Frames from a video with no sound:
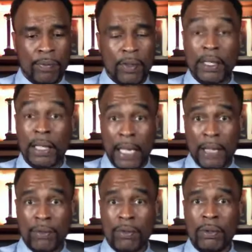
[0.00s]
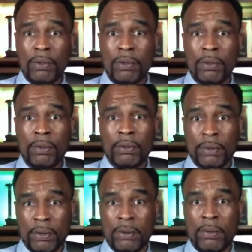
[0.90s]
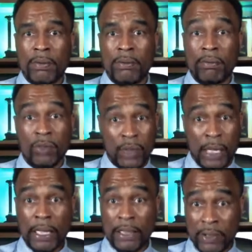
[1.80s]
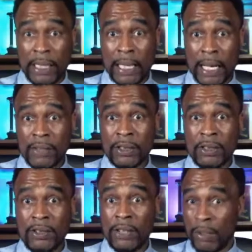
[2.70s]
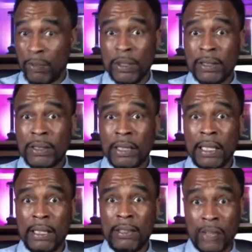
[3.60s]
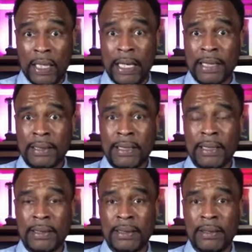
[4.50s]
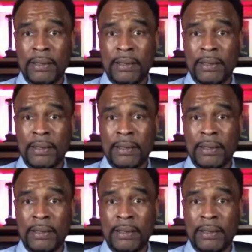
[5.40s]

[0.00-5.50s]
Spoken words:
Collateral. You got houses. You got real estate. You got assets.